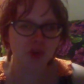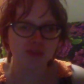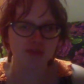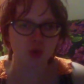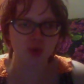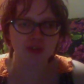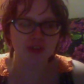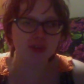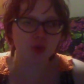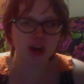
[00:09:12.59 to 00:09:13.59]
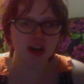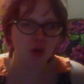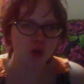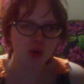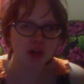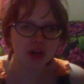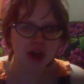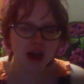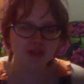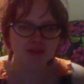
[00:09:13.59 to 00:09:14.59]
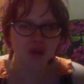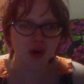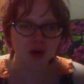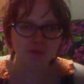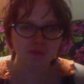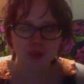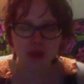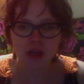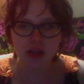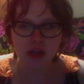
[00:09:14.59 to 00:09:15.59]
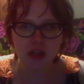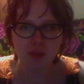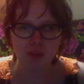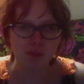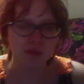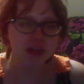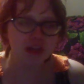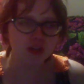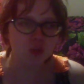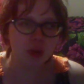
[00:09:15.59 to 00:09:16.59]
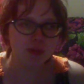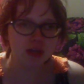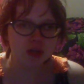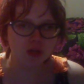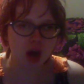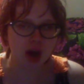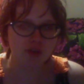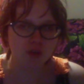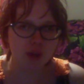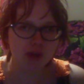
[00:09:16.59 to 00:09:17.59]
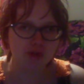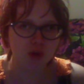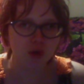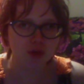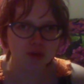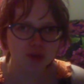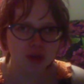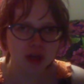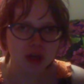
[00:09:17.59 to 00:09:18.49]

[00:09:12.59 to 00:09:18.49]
fourth favorite heroine after um, Minnie and Webby, who tie for my first,